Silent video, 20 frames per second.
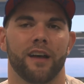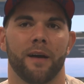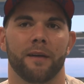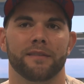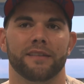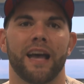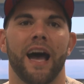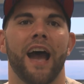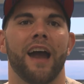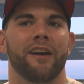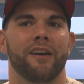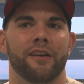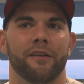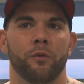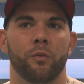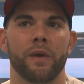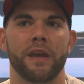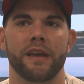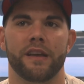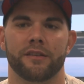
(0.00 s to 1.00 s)
a, a
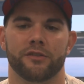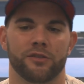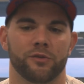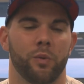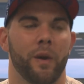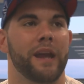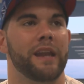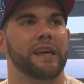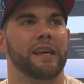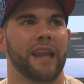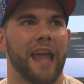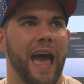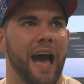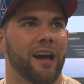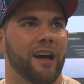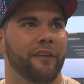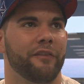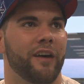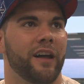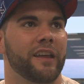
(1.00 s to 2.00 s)
tiring week just waiting it
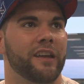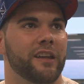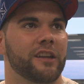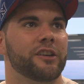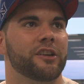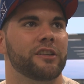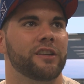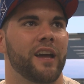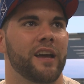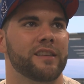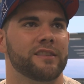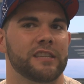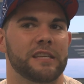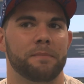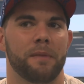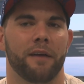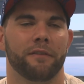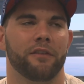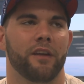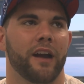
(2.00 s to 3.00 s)
out. I finally got a good night's
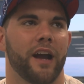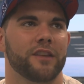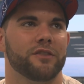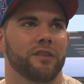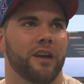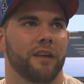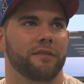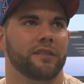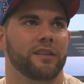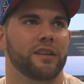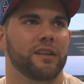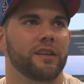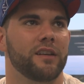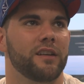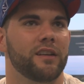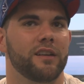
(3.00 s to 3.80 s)
sleep after I got drafted